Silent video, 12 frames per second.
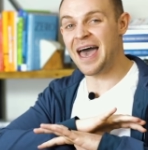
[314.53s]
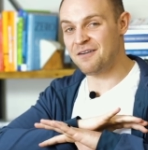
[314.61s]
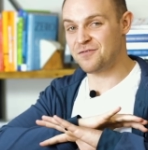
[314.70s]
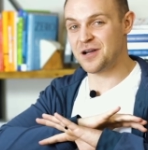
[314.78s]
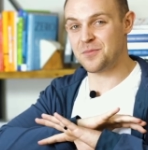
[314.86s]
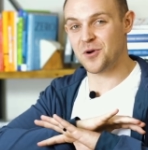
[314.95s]

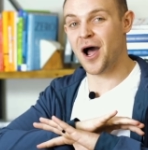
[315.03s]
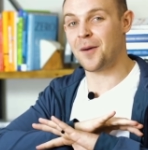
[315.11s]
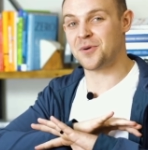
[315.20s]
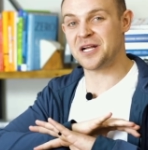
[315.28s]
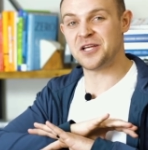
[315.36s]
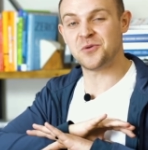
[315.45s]
every
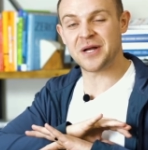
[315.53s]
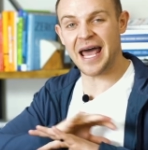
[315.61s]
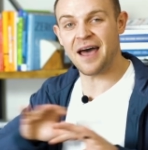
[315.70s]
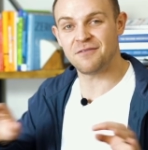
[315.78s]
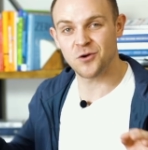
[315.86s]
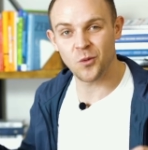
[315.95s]
property you would
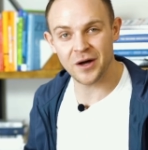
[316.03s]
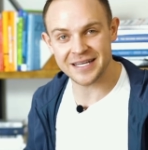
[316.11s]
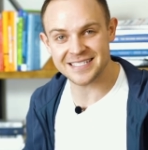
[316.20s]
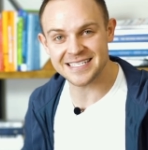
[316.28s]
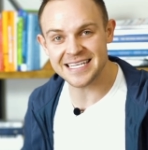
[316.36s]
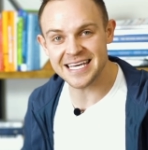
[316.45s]
ever want
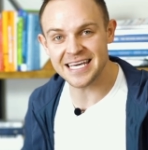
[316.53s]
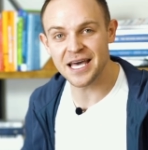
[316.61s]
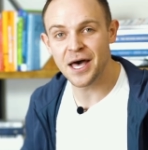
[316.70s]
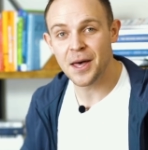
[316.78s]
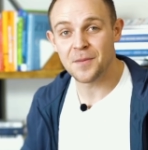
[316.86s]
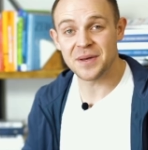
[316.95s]
to see